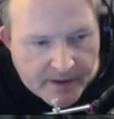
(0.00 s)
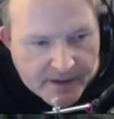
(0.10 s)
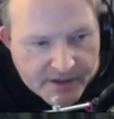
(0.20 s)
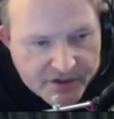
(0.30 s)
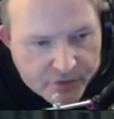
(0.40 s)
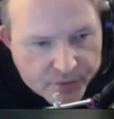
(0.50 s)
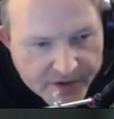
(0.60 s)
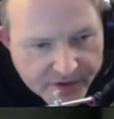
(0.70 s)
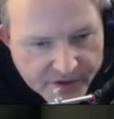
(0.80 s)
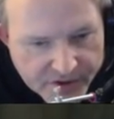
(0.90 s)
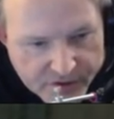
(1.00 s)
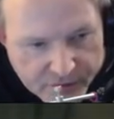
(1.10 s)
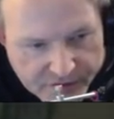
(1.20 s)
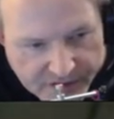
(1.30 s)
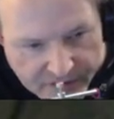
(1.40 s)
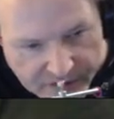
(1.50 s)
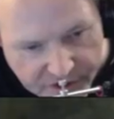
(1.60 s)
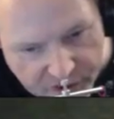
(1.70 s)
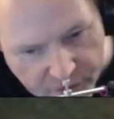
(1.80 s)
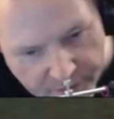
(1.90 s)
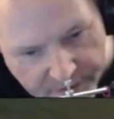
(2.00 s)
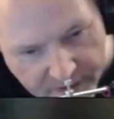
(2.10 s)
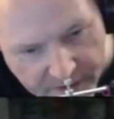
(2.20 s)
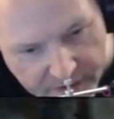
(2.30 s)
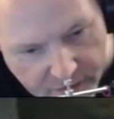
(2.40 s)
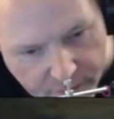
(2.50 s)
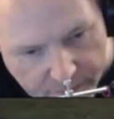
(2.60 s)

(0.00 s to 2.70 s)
see what we can do. Tiger 2 behind. Oh.